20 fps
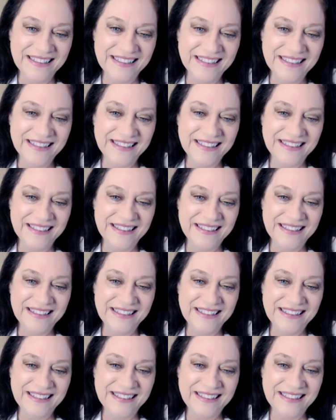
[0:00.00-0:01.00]

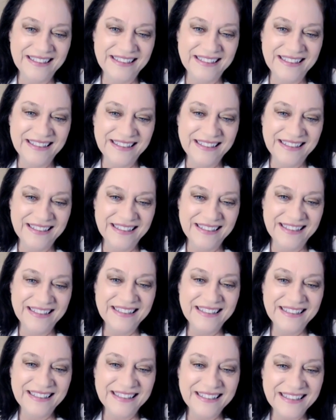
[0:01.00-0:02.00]

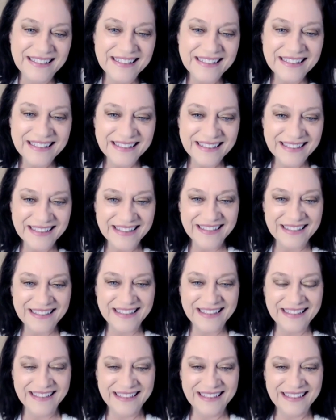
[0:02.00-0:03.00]

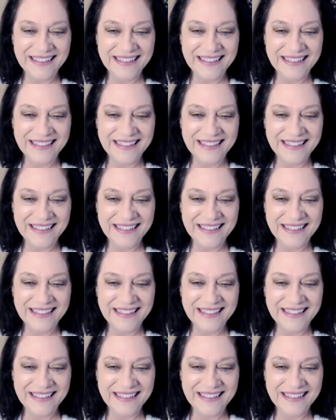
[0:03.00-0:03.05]
The person shown says nothing.